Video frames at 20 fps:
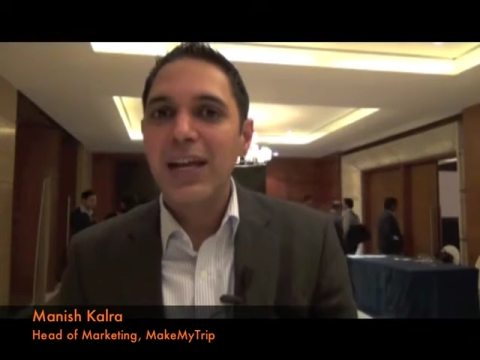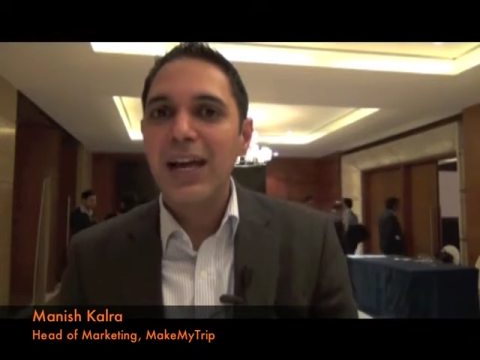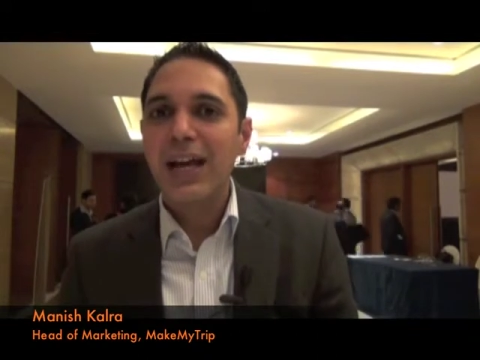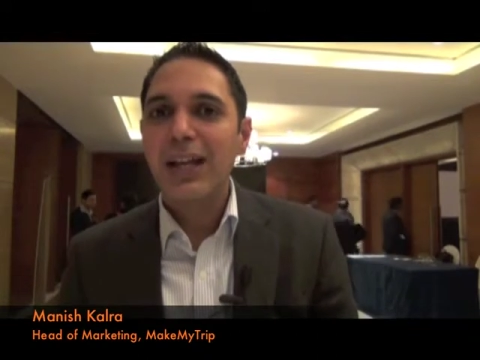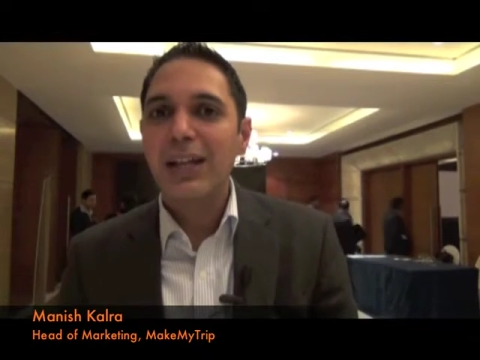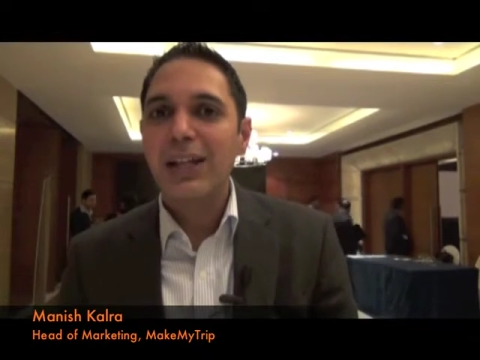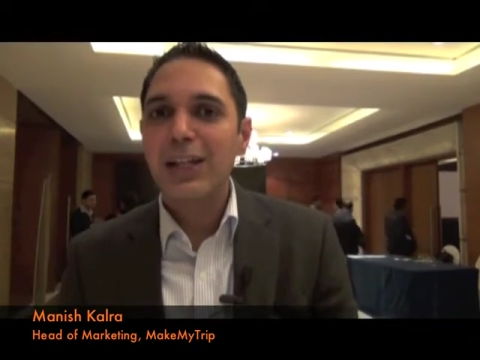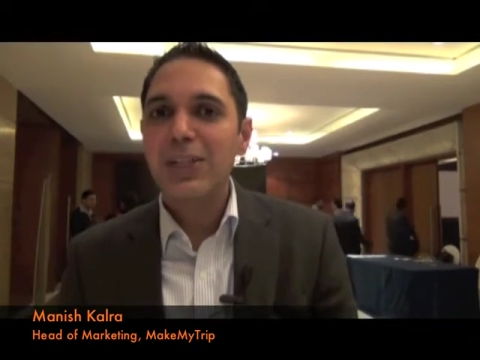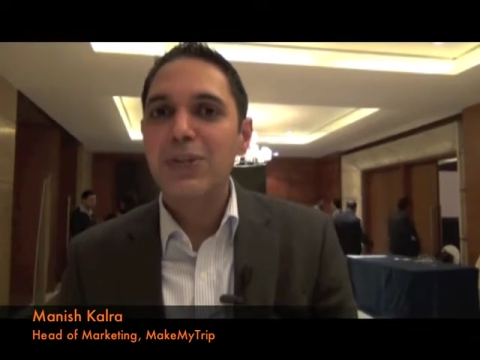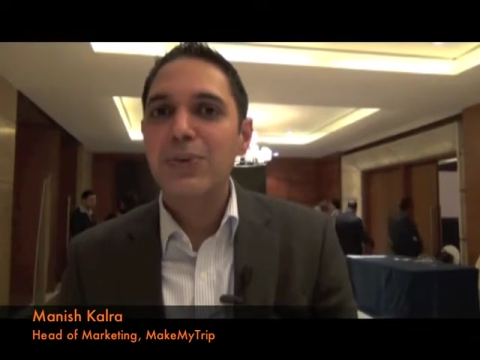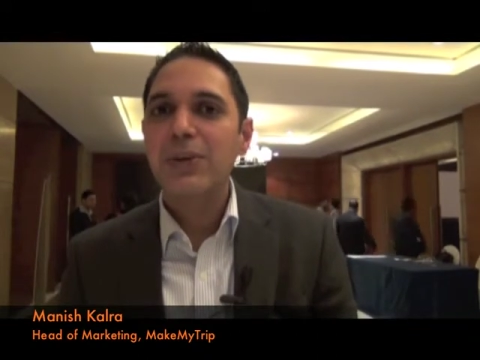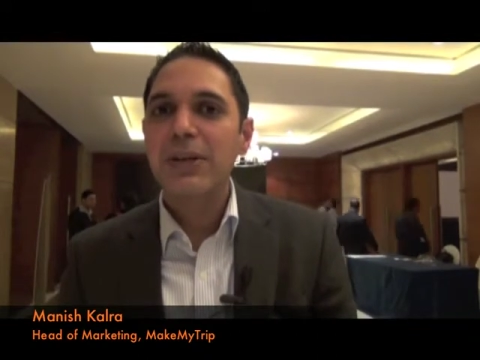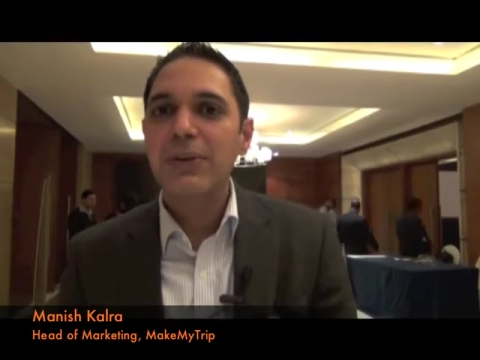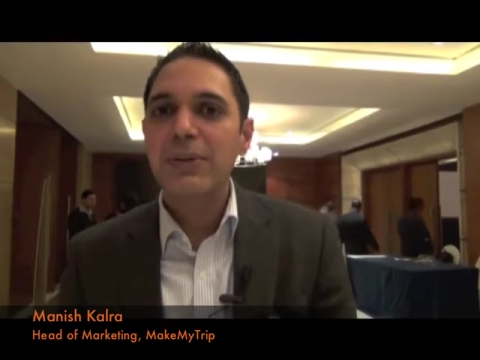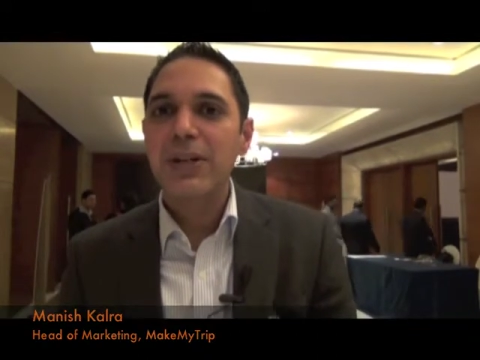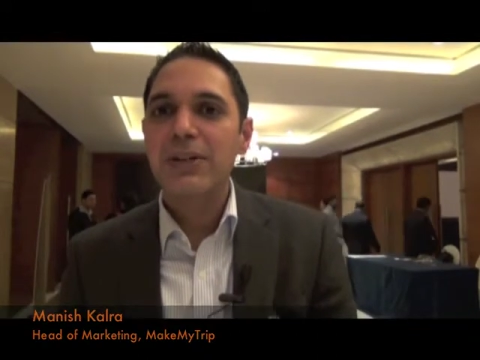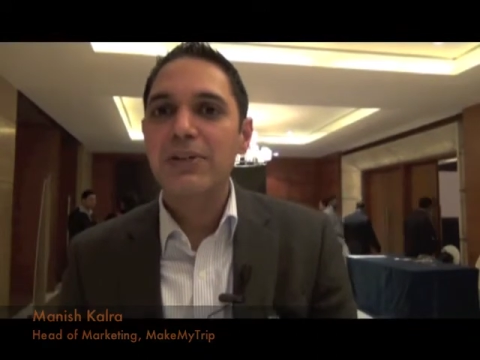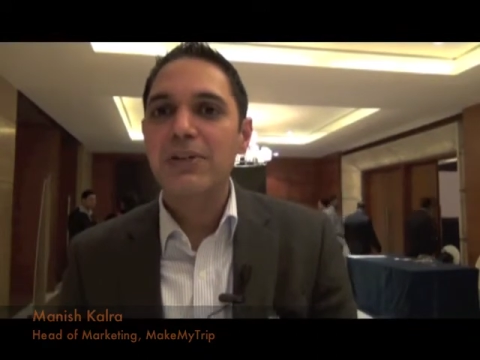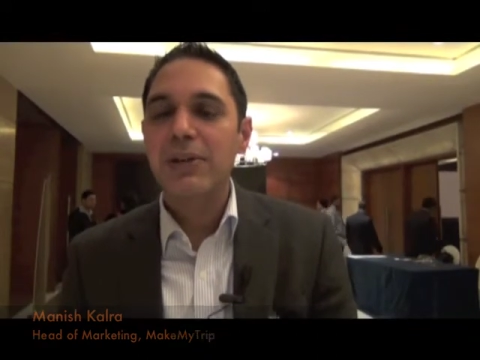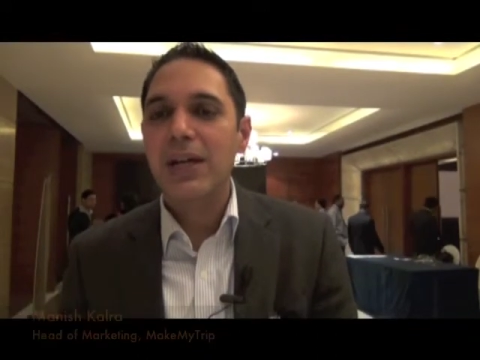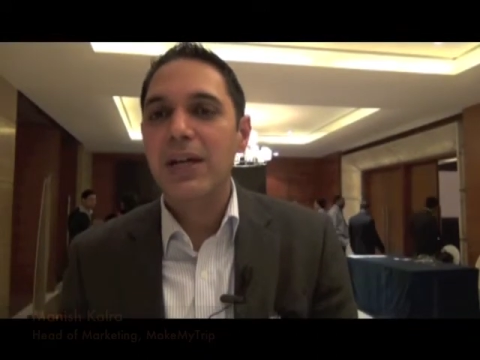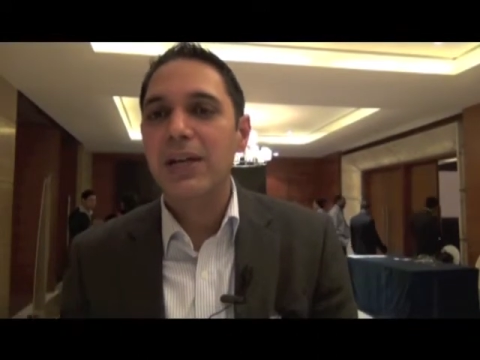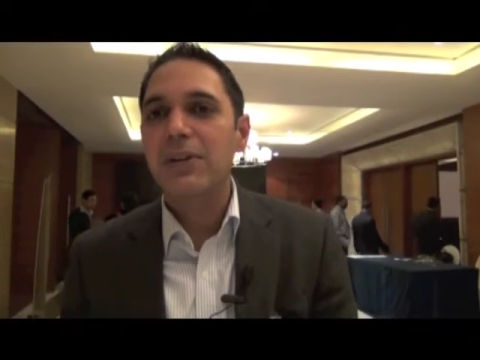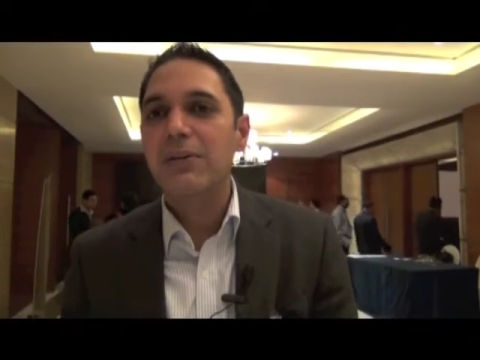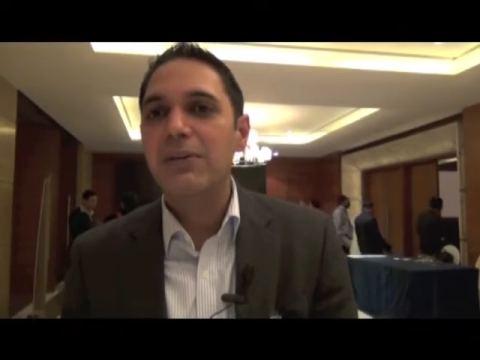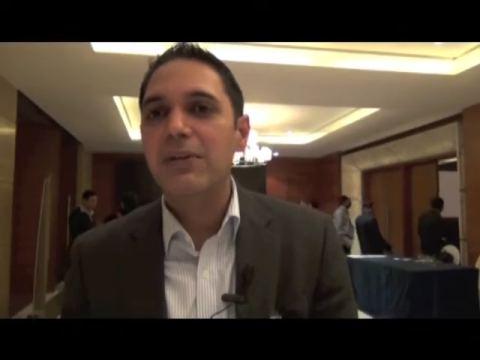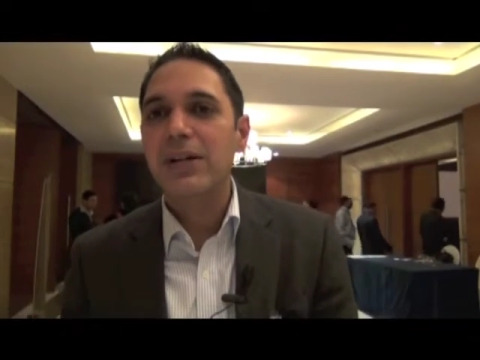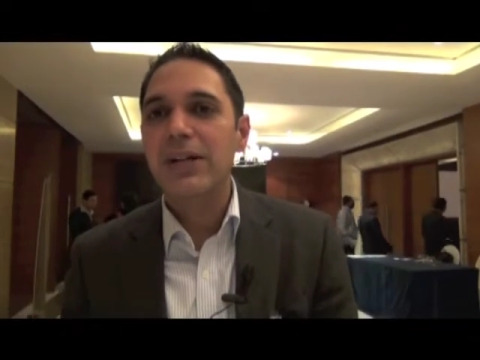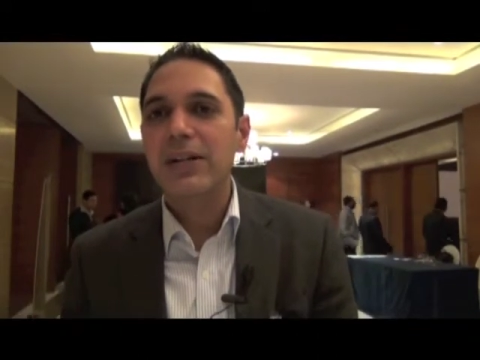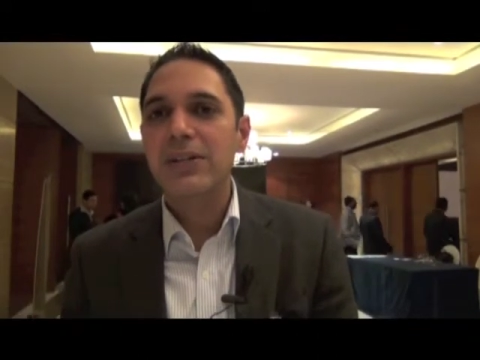And that's where we are trying
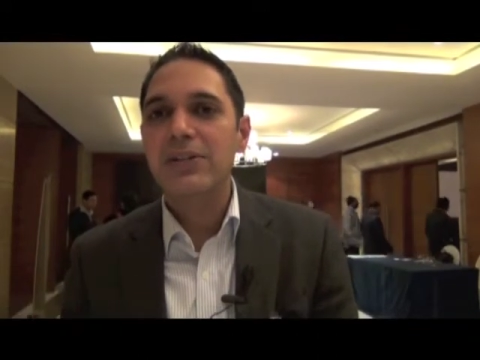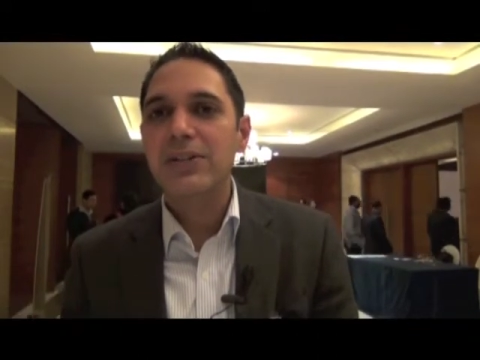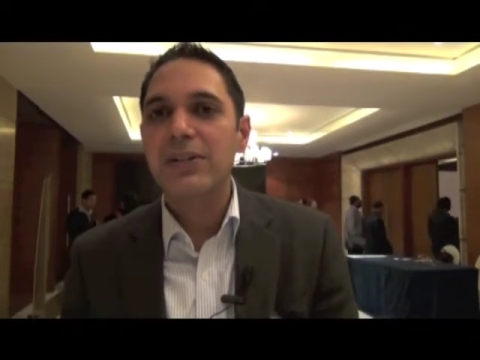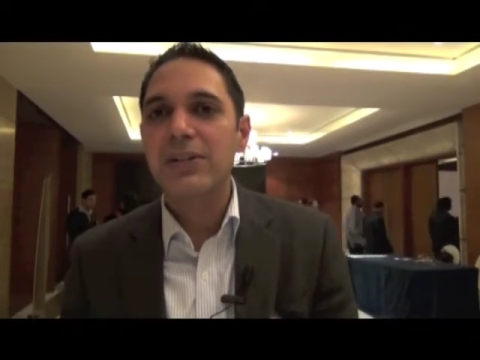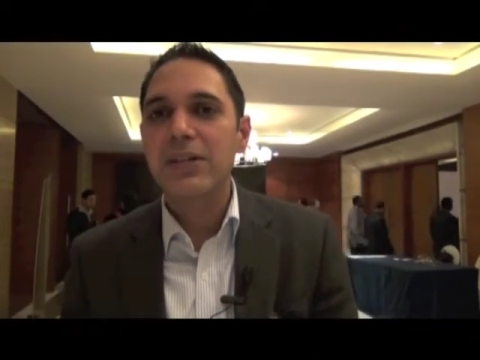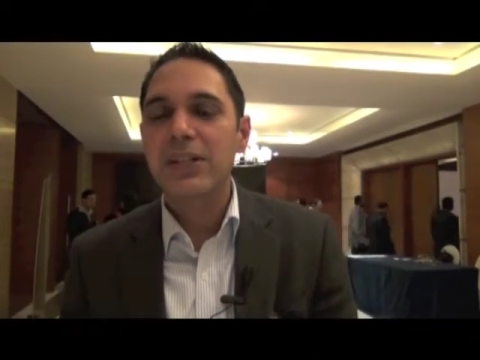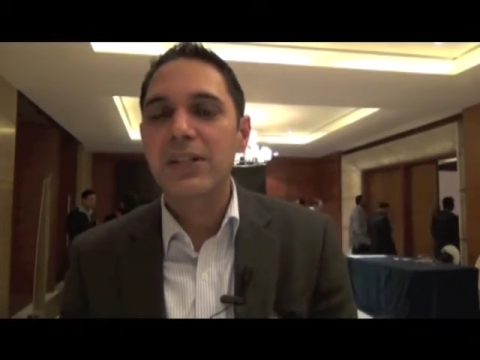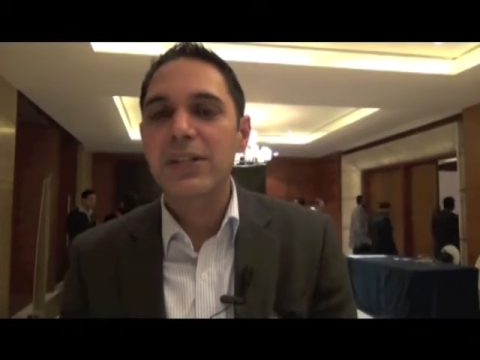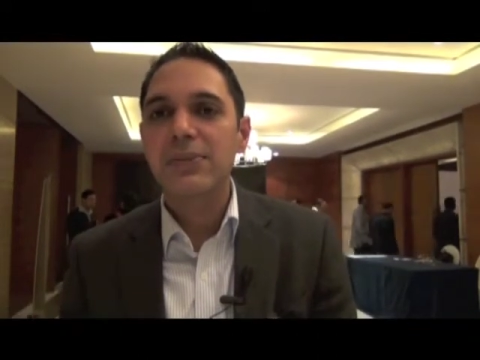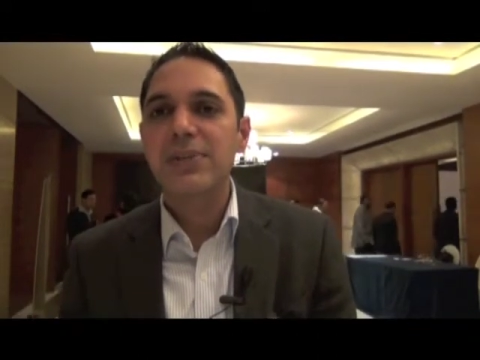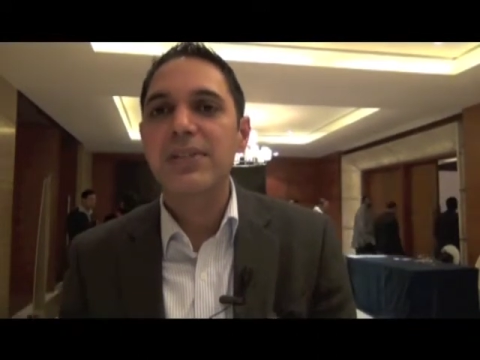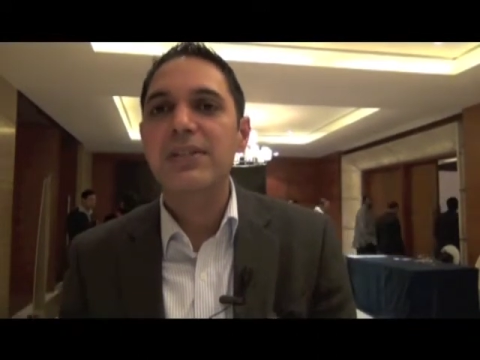to create a strategy